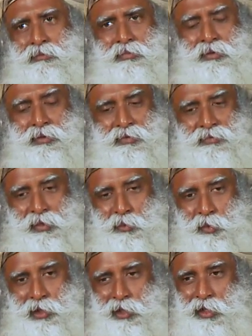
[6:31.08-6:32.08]
both of
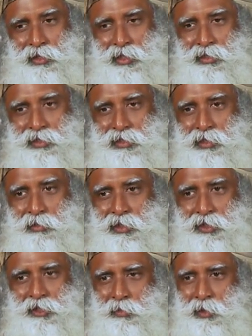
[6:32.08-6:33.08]
them will not get the same
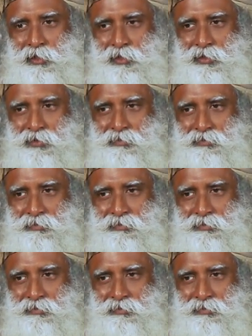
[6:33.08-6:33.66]
nourishment